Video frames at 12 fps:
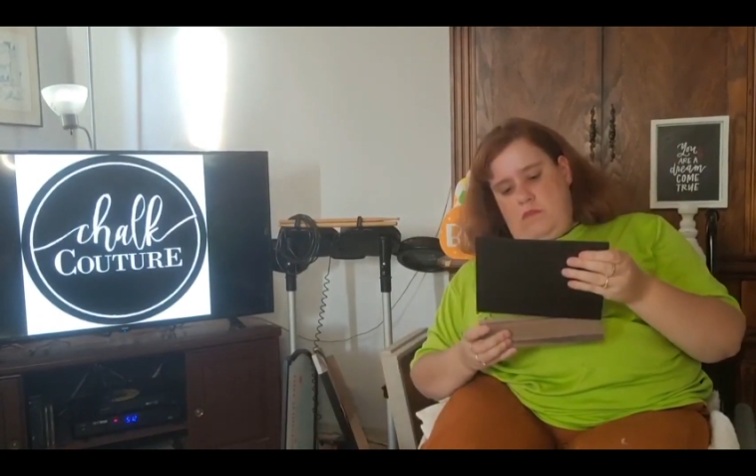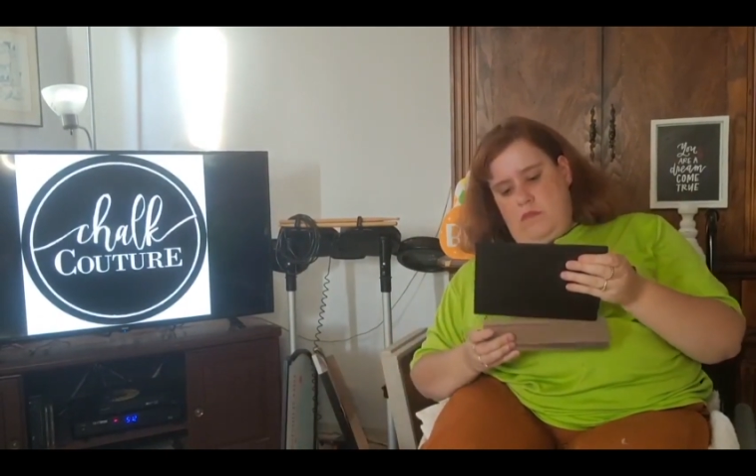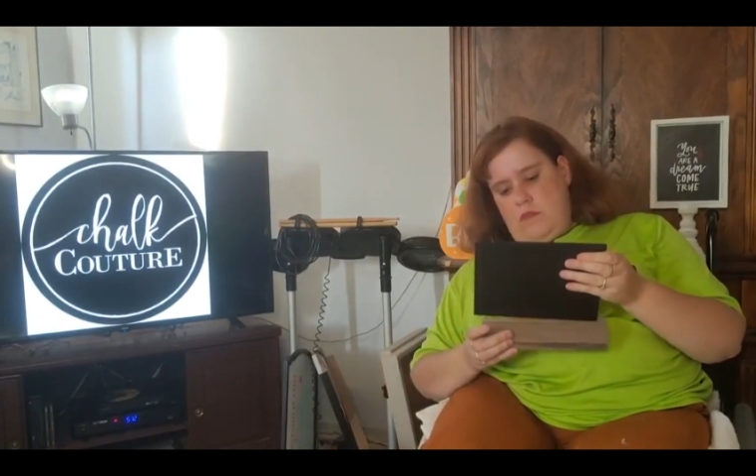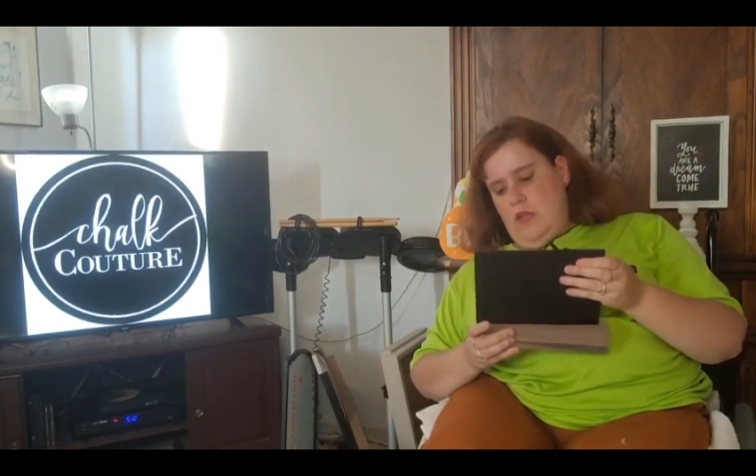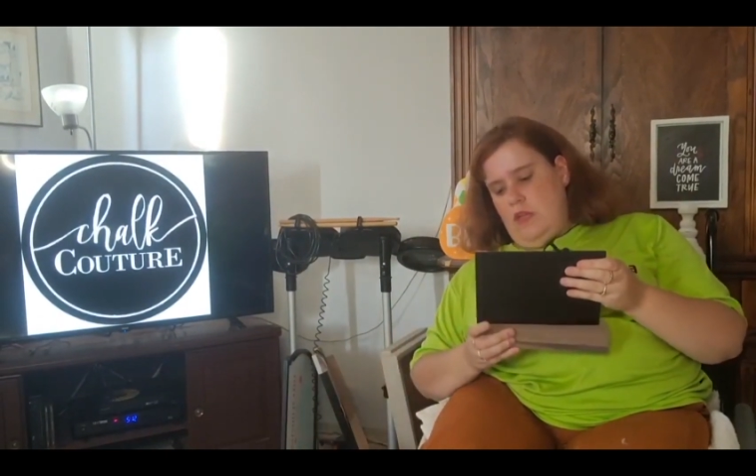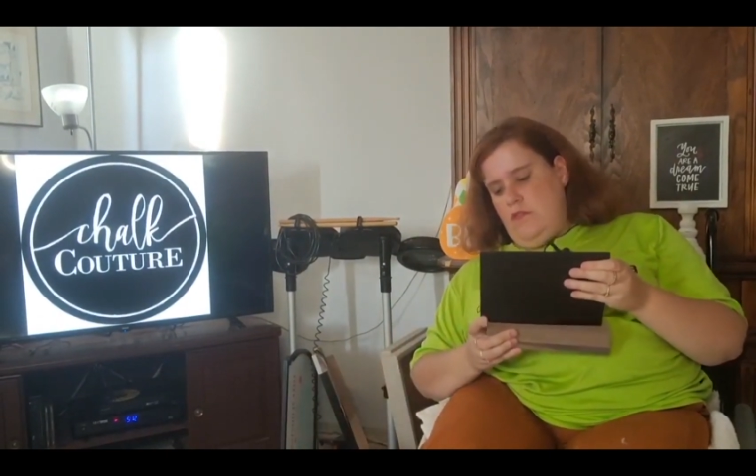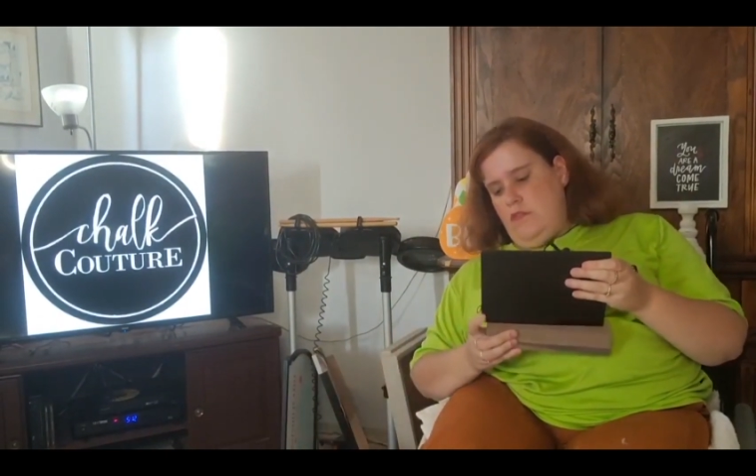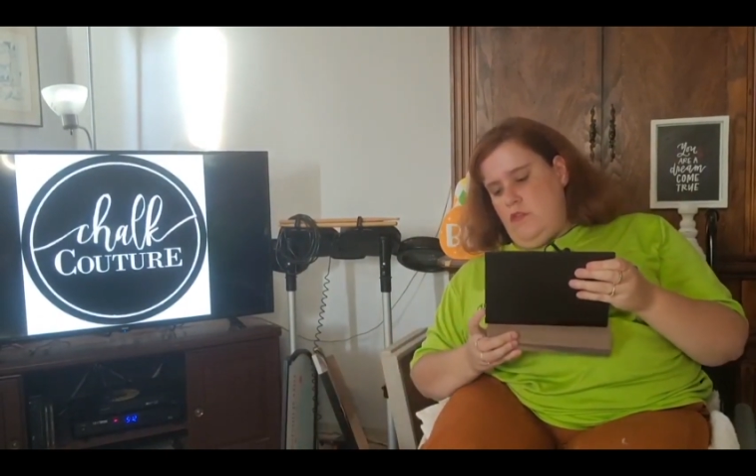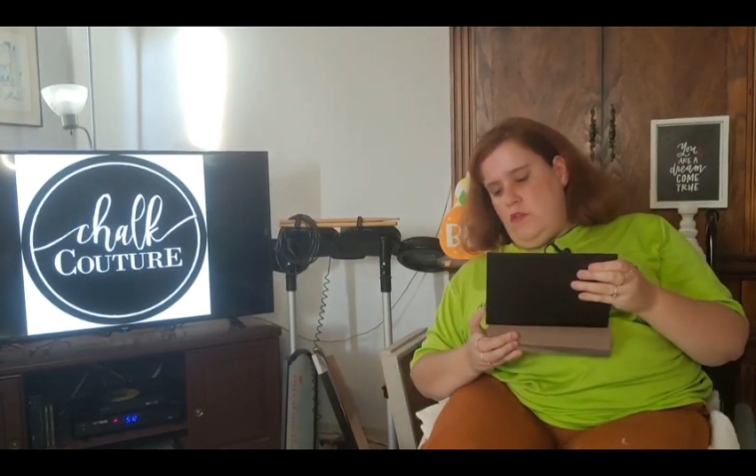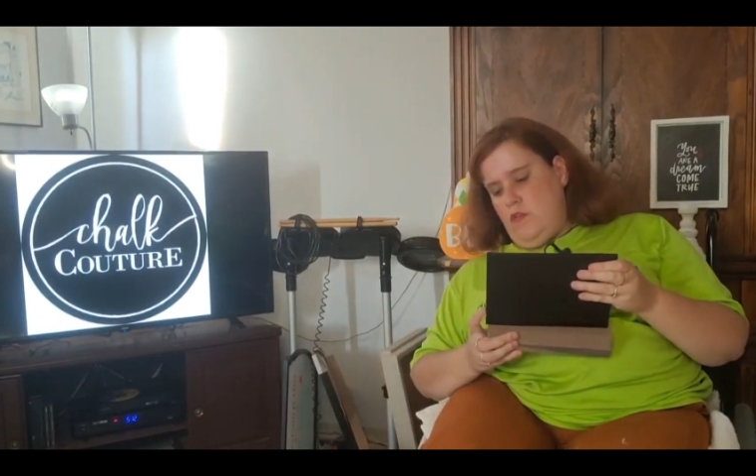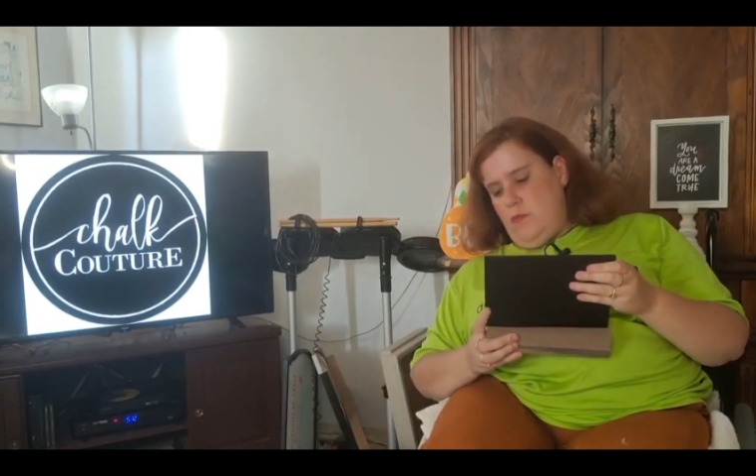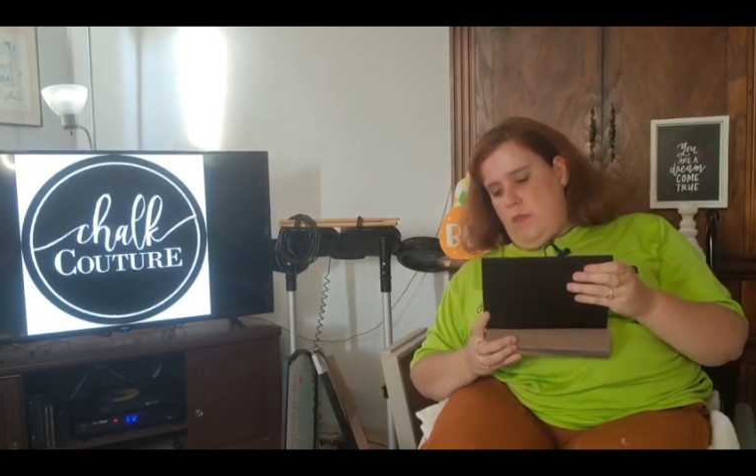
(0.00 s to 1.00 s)
And if you
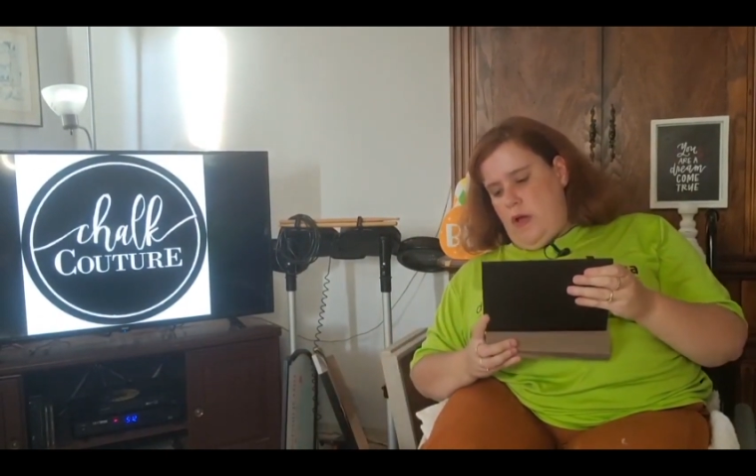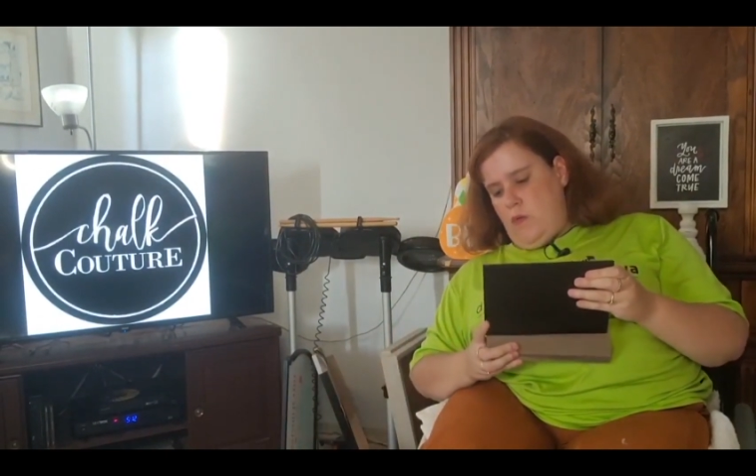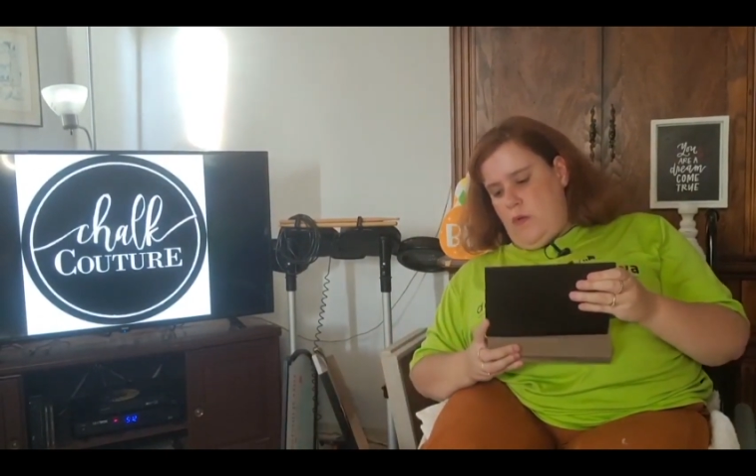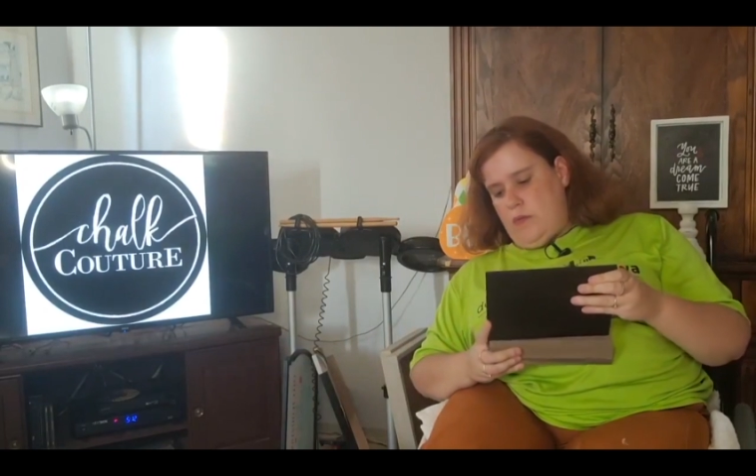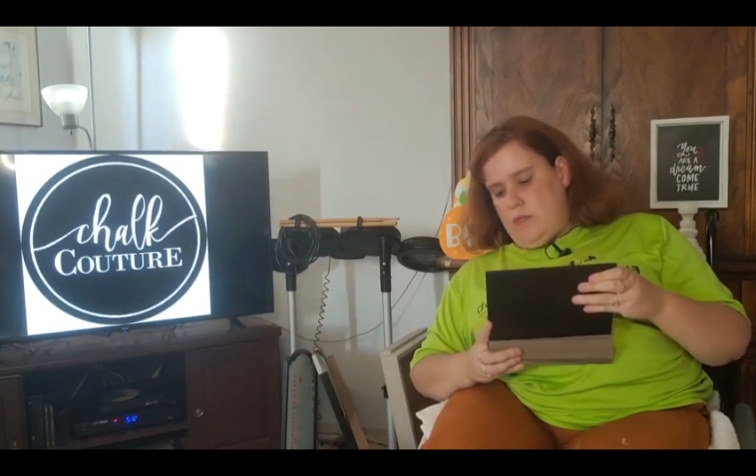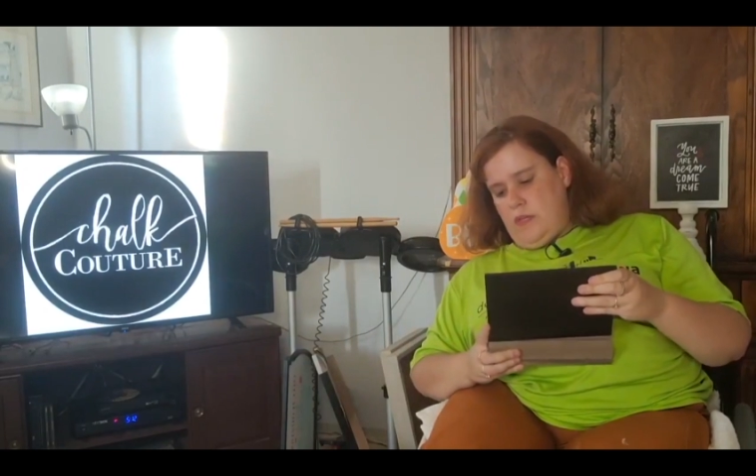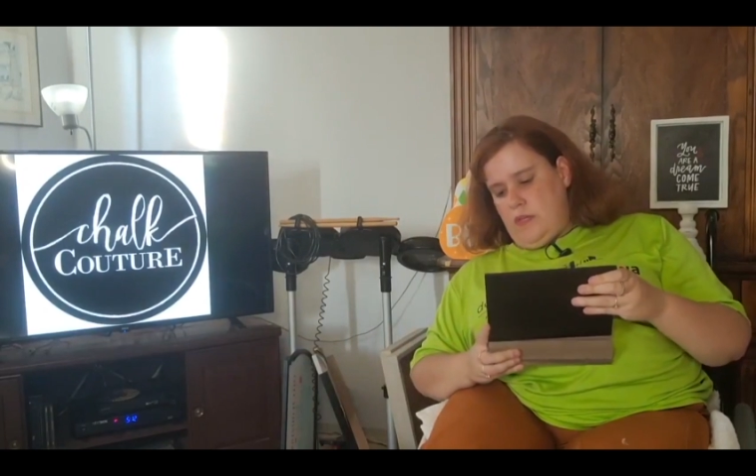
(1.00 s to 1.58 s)
go to my website,